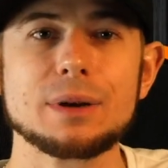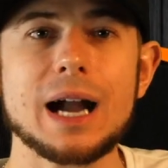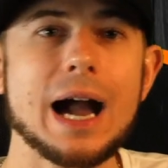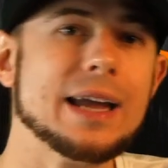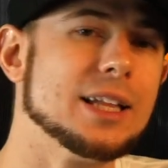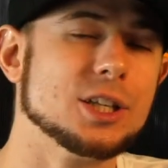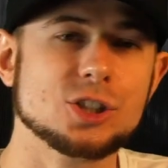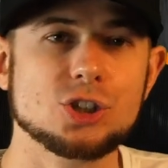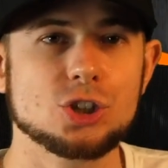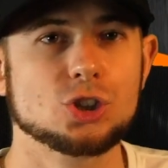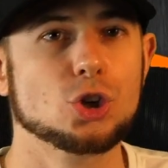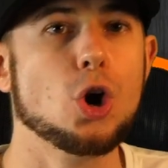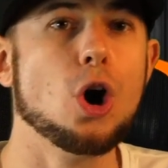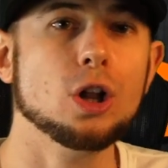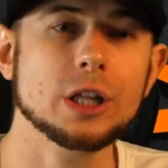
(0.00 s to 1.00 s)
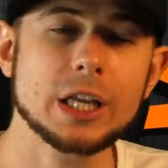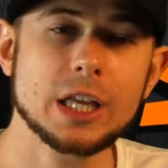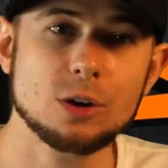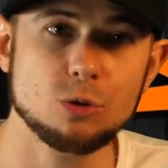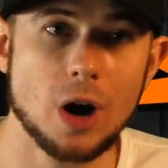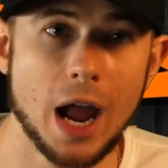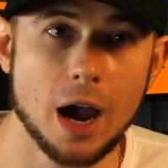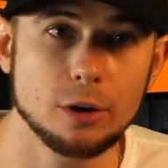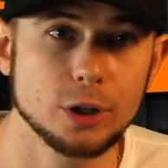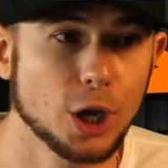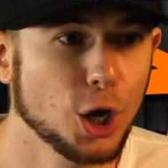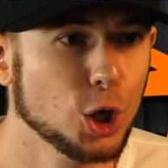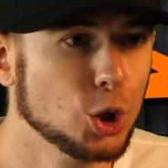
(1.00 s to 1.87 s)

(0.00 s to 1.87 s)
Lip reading: guy that's just calling around